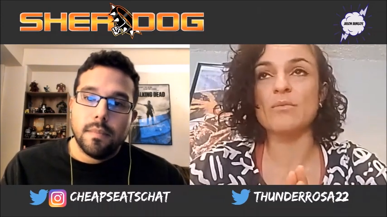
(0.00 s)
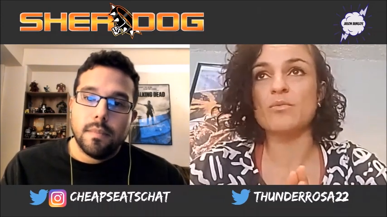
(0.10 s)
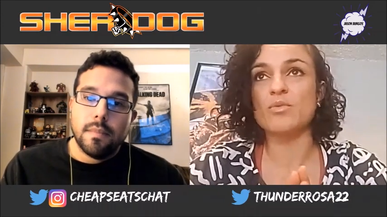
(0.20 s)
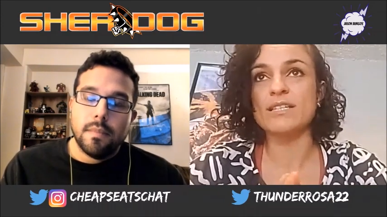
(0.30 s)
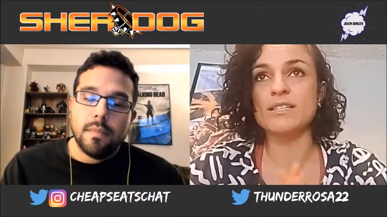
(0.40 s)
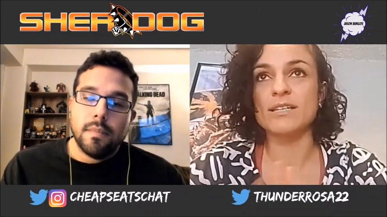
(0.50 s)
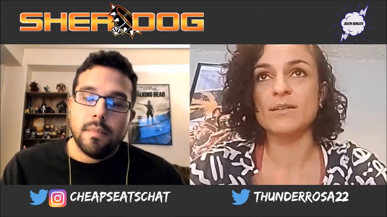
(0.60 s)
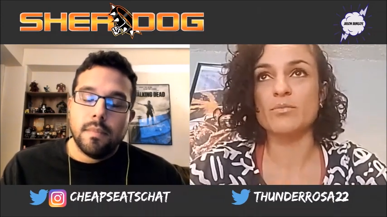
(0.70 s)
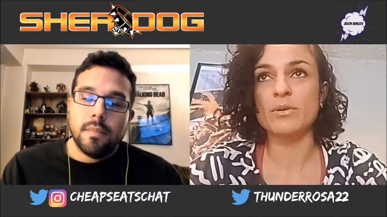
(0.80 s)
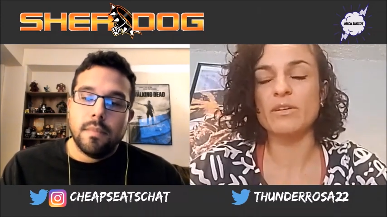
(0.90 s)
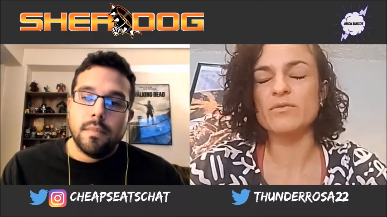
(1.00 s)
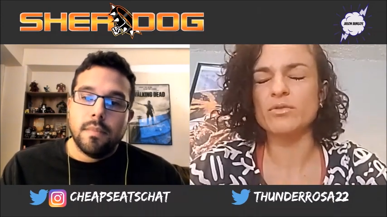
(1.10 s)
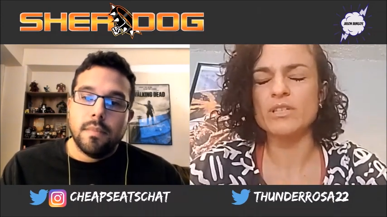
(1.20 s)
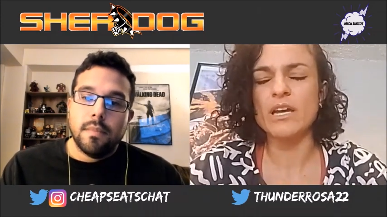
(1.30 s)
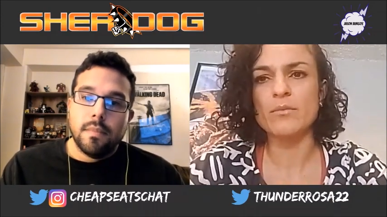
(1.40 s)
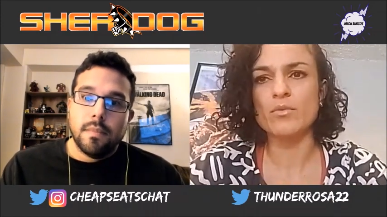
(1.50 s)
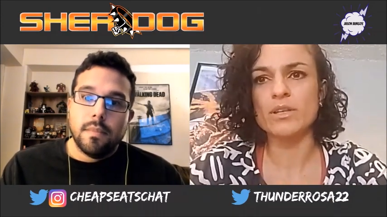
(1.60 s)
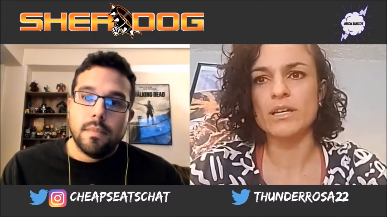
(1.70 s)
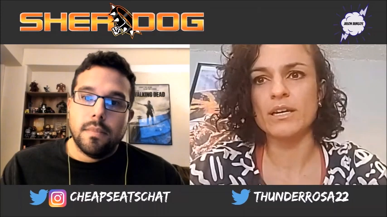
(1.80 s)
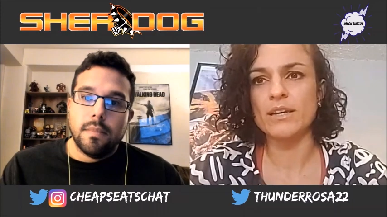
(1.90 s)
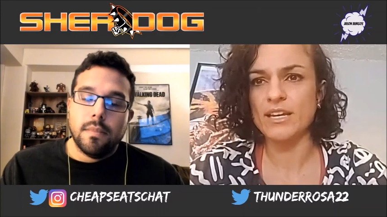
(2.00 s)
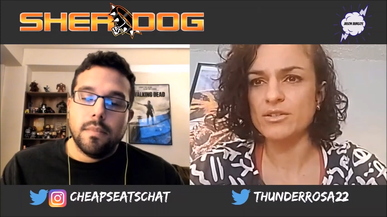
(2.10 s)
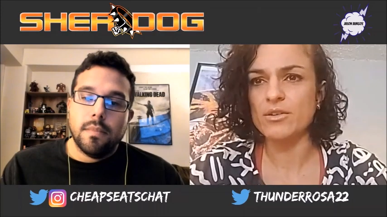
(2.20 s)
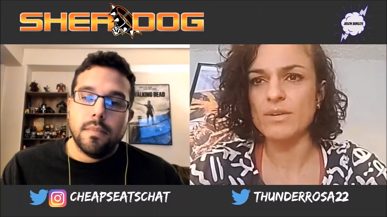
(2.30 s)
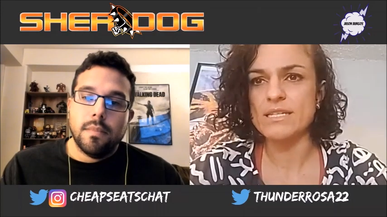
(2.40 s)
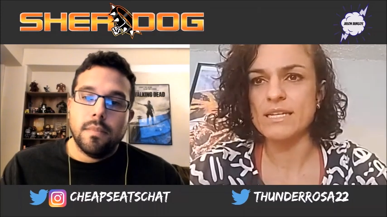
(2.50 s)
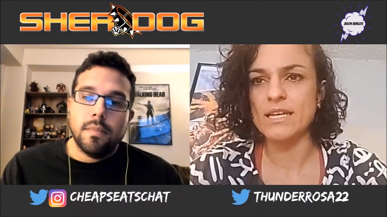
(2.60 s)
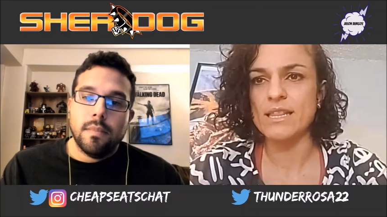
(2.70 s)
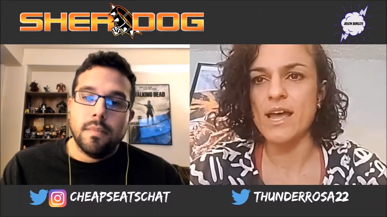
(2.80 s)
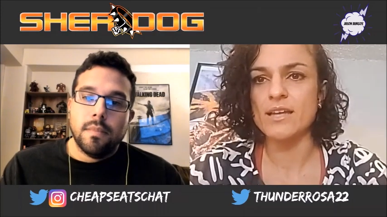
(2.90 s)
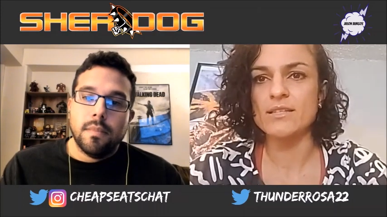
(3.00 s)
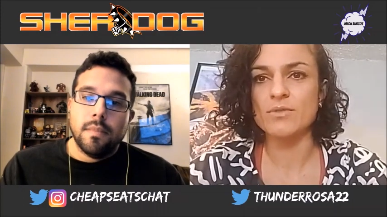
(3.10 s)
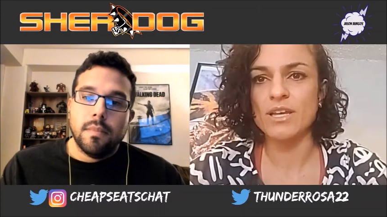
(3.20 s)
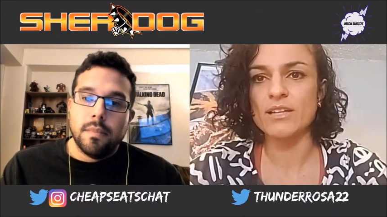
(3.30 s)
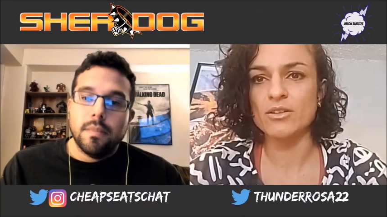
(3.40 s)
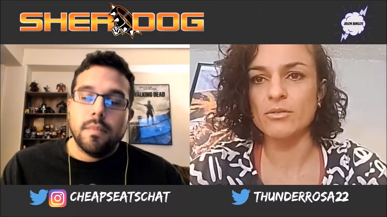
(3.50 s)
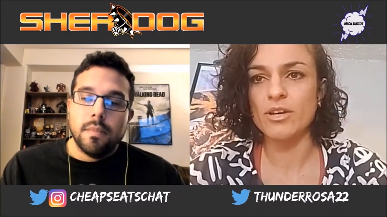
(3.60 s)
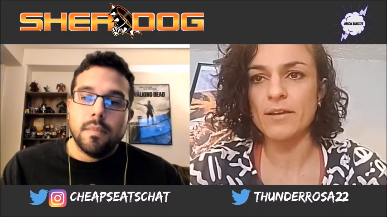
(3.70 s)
Speaker 1: wrestling pretty much full time with, uh, National Wrestling Alliance with N W A.